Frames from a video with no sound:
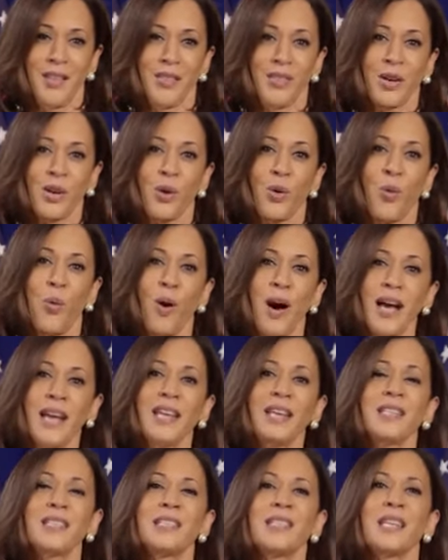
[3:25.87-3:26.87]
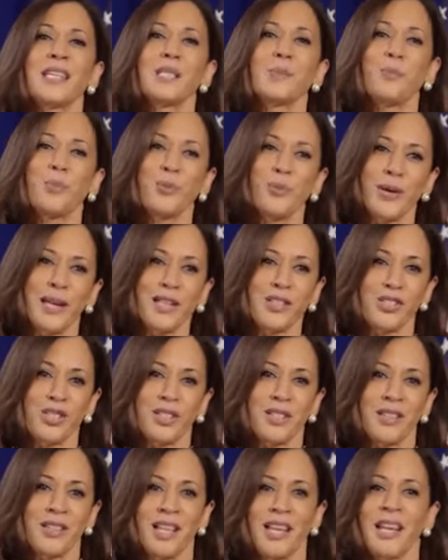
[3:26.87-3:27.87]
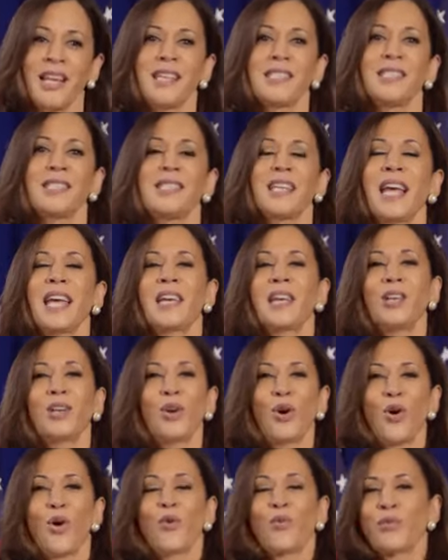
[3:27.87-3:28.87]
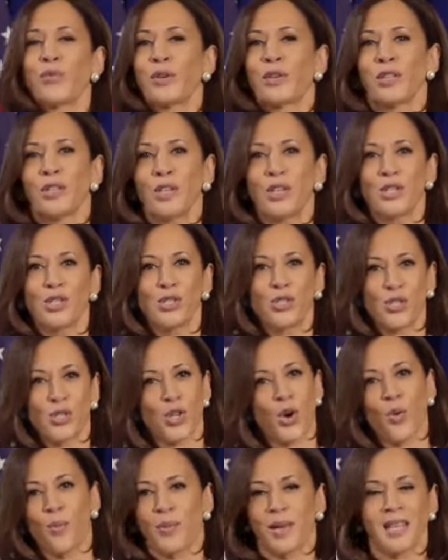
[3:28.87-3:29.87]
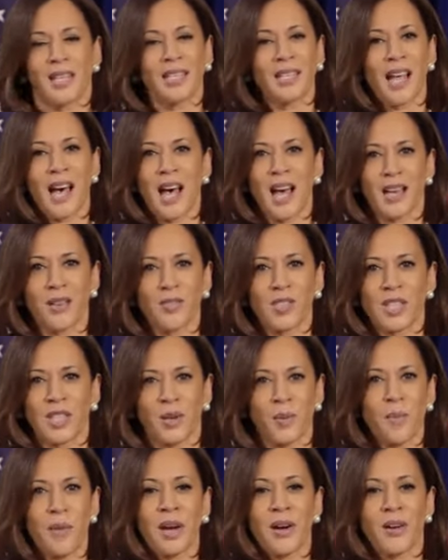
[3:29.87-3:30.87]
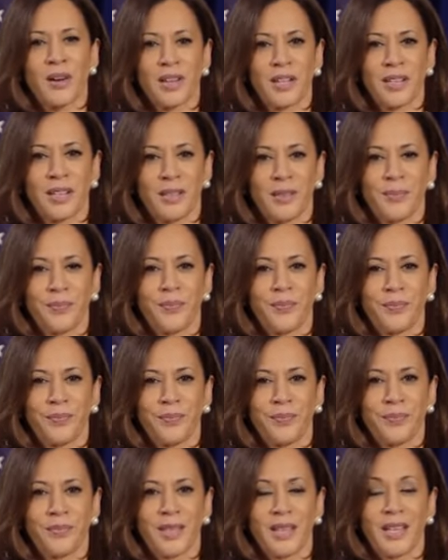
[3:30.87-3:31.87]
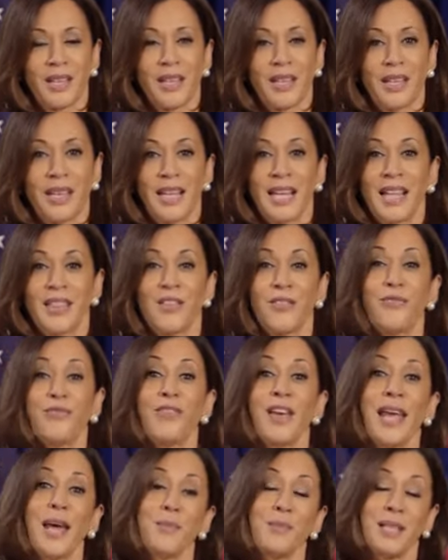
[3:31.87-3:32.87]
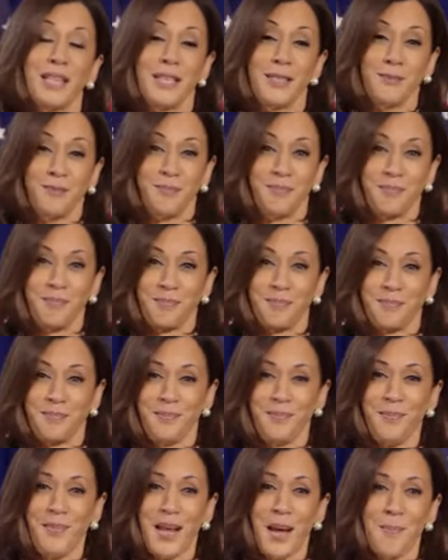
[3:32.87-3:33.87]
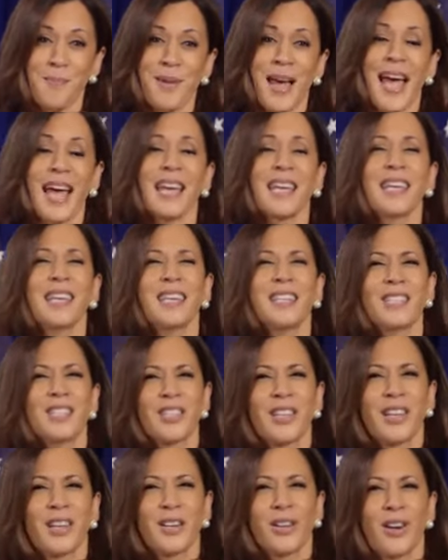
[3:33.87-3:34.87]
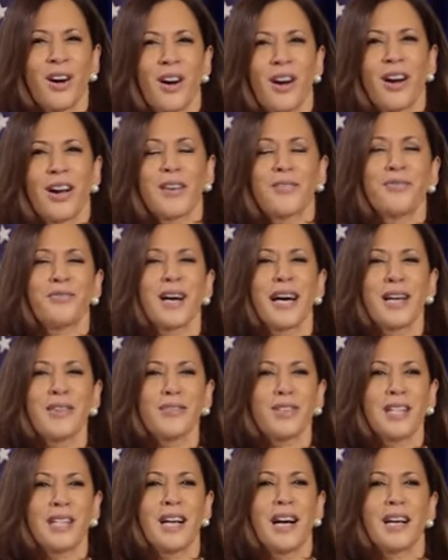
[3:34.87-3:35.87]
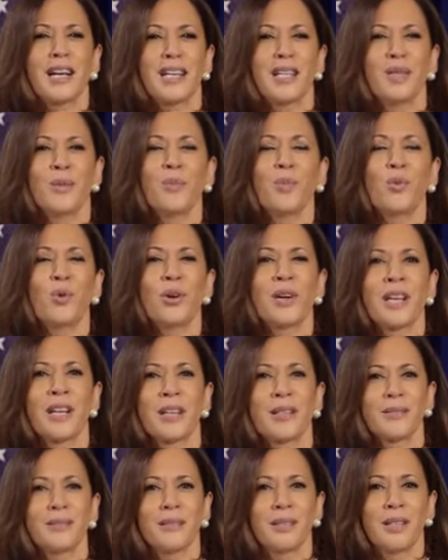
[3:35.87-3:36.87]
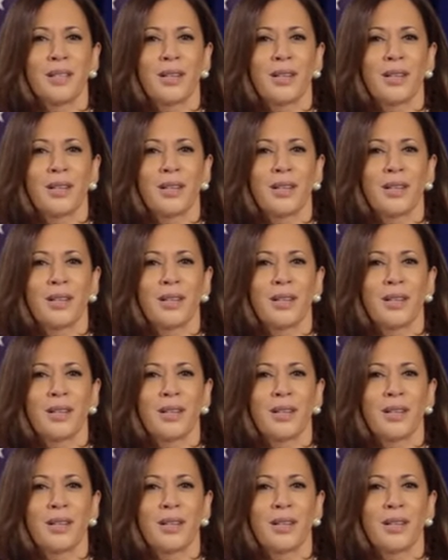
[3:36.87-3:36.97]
The quiet desperation that has taken over so many lives in America. The family packing into their car at 5 o'clock in the morning,